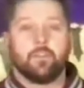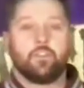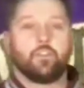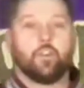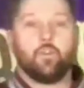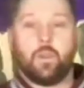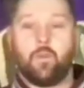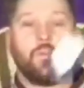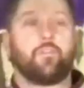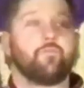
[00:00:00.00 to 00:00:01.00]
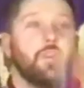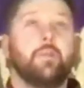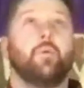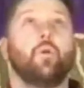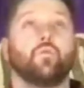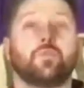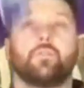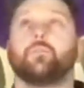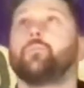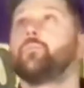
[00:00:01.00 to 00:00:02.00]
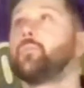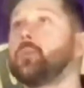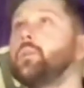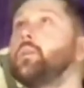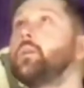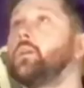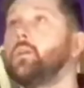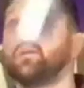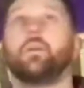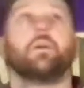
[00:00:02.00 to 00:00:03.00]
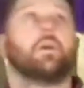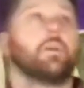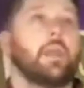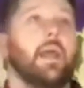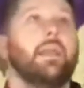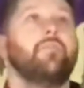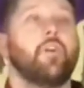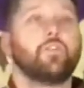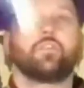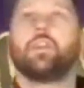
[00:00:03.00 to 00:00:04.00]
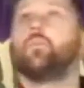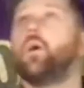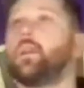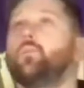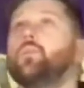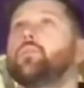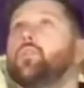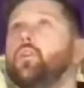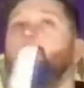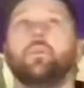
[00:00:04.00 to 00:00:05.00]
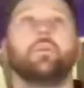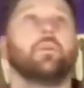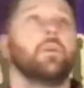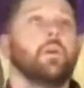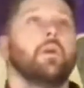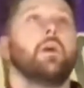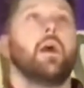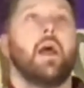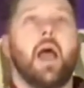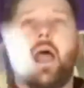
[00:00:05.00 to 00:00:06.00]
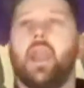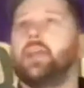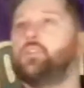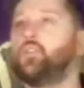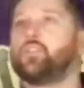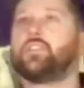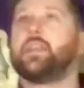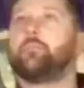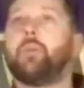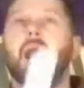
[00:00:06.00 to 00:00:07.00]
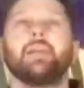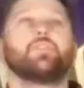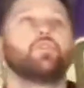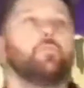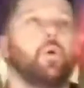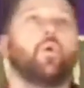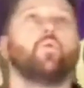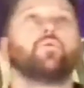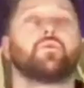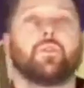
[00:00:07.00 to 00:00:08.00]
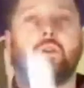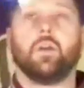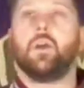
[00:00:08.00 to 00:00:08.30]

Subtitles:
to do it with 3 balls. Okay, if not, just keep working with 2. And let's just think past the balls